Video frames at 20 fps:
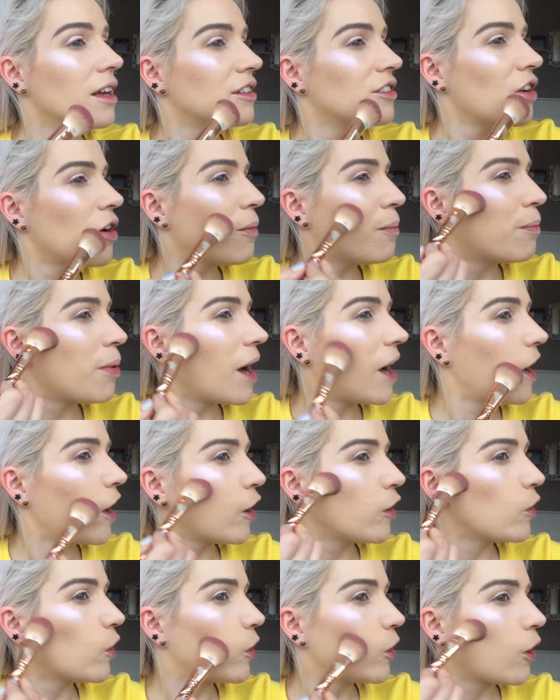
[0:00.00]
It's not
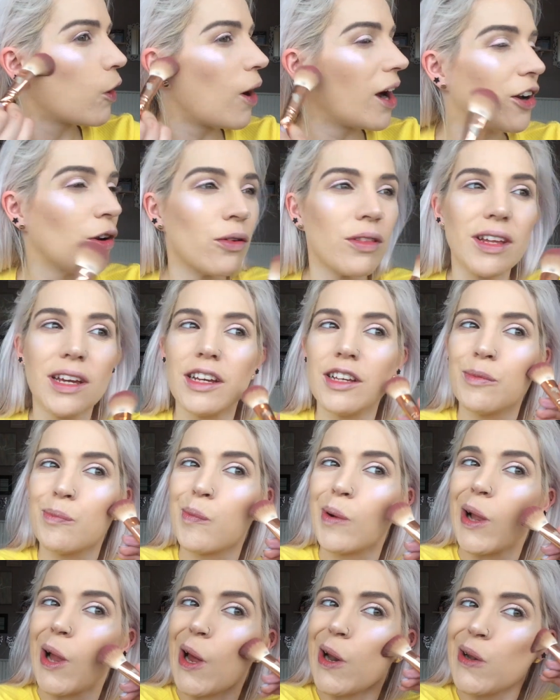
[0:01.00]
bad, although I don't think it's
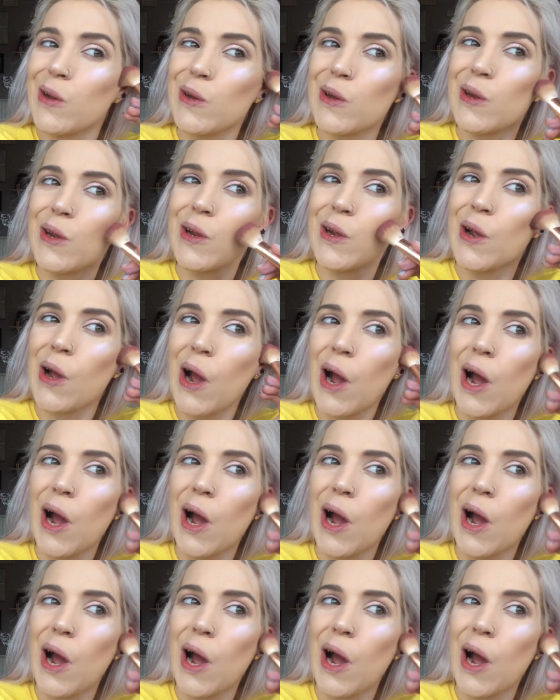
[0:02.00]
blending